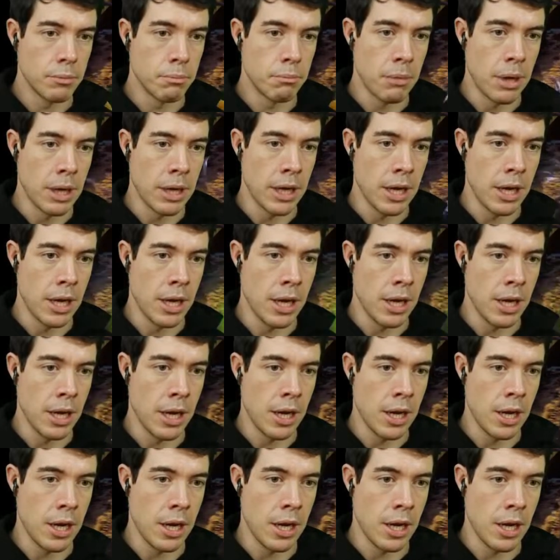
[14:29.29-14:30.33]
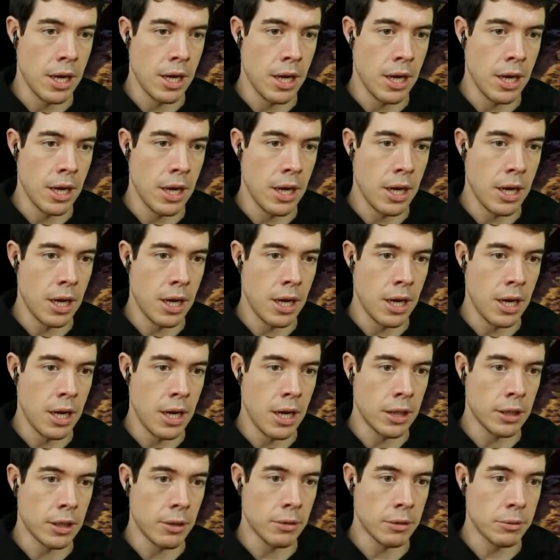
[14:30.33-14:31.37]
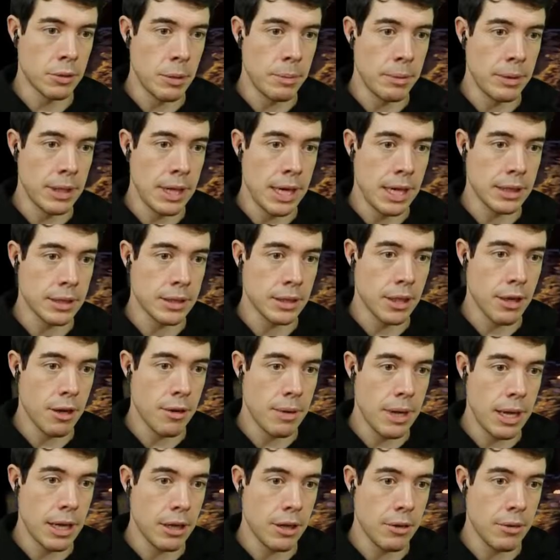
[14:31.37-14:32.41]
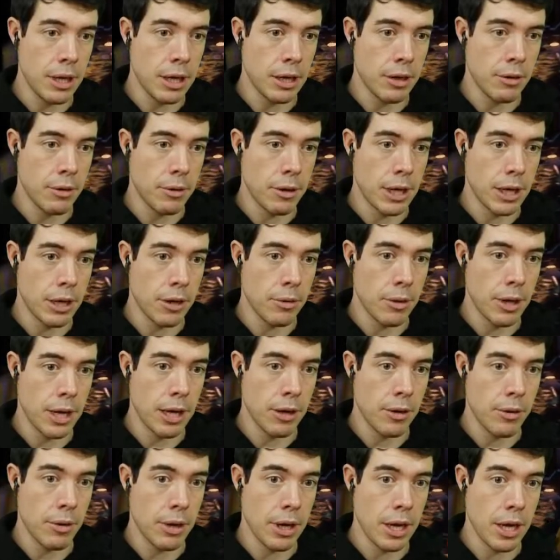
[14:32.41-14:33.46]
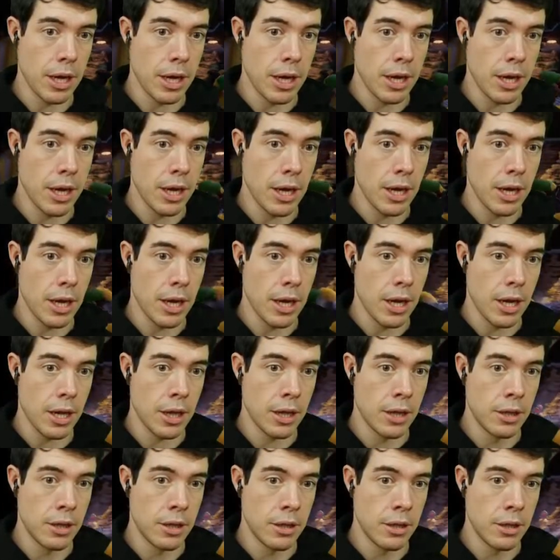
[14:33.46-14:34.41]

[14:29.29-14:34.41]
Money! I don't want to open that. Go away, go away, go away, go away, go away.